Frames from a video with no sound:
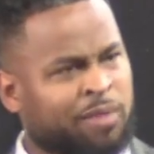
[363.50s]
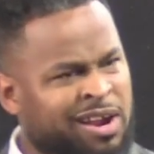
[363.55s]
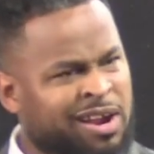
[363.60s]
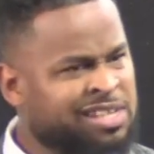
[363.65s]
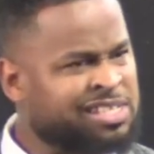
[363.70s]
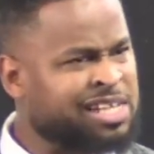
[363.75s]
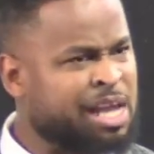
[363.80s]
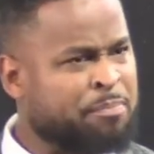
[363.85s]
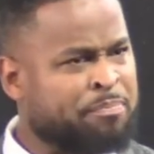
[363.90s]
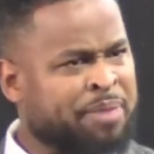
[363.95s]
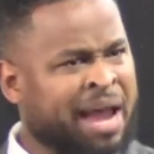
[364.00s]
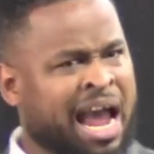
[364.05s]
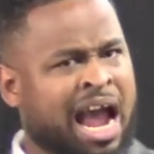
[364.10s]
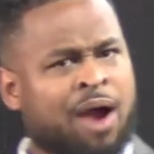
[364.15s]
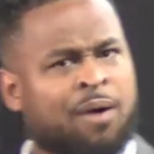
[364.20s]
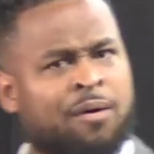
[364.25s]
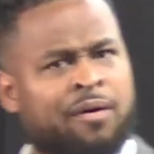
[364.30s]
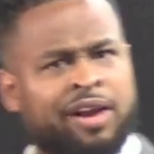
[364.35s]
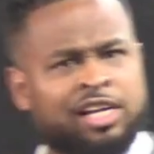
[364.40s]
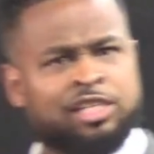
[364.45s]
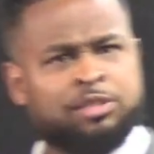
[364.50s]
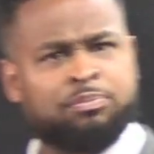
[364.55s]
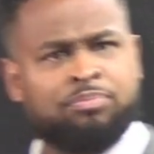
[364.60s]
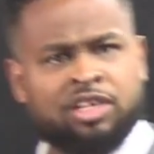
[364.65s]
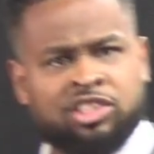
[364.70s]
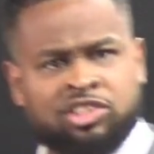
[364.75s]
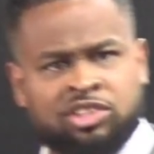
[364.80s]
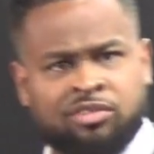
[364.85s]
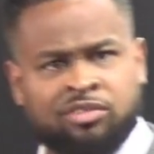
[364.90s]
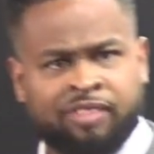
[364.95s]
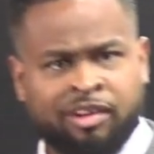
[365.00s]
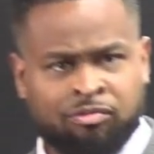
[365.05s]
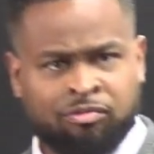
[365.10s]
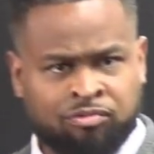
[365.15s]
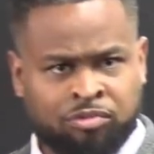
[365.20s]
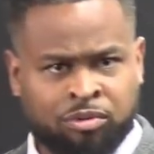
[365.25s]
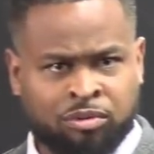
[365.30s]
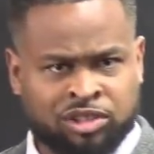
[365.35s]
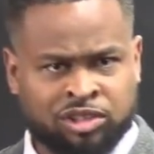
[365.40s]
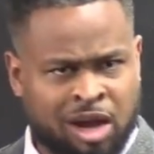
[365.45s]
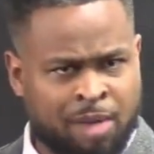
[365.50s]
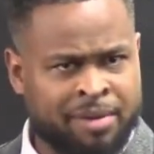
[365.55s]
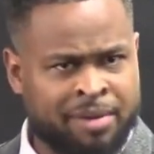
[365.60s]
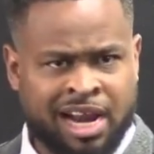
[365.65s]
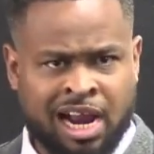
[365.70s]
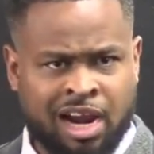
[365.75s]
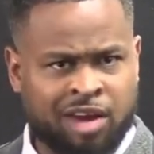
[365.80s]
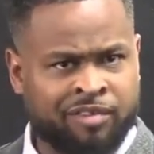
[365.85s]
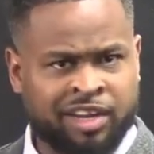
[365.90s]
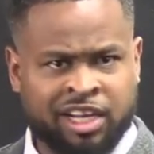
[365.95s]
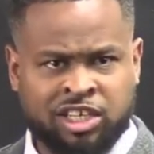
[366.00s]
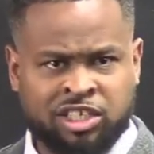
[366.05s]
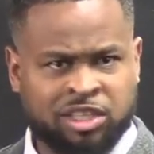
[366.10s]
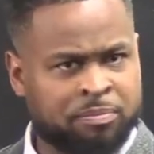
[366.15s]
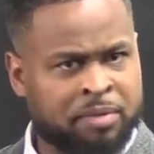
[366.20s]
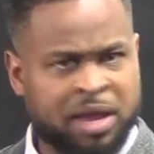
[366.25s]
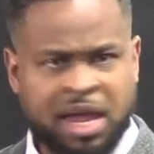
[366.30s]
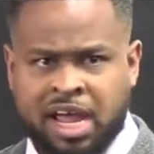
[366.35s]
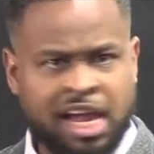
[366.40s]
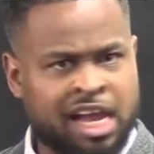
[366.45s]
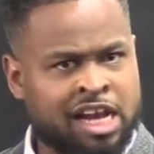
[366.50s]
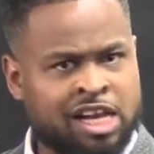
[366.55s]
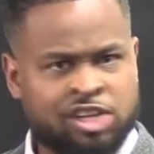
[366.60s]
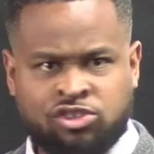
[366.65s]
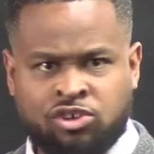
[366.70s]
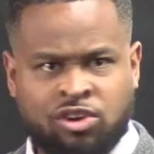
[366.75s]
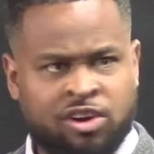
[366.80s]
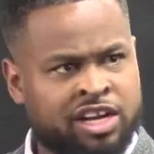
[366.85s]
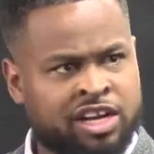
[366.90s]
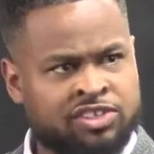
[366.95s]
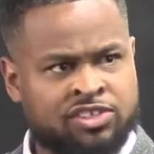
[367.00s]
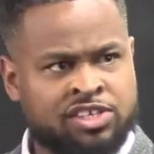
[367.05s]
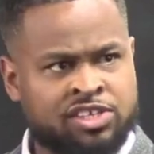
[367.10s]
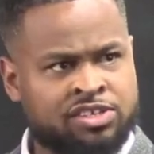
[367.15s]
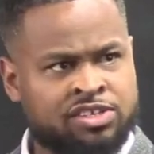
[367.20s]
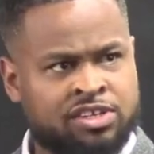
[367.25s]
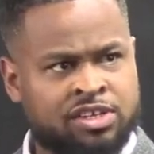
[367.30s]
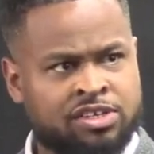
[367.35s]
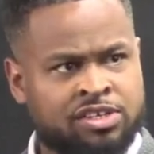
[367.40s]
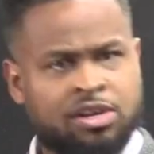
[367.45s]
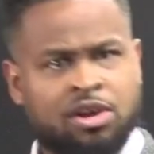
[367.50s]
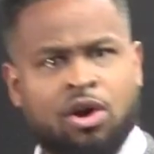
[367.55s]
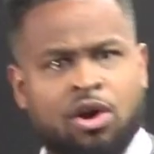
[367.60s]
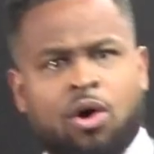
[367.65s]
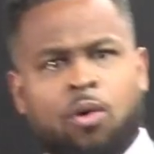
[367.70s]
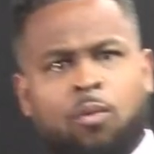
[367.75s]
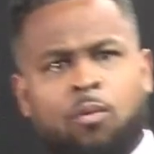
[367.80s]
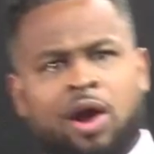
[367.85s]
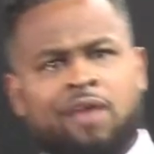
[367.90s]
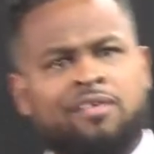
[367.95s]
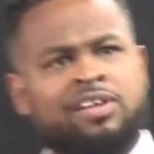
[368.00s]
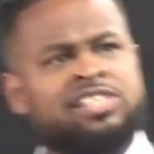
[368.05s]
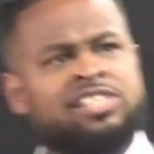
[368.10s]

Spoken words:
is their power and expression of influence coming out of Egypt? It is non-existent. Where is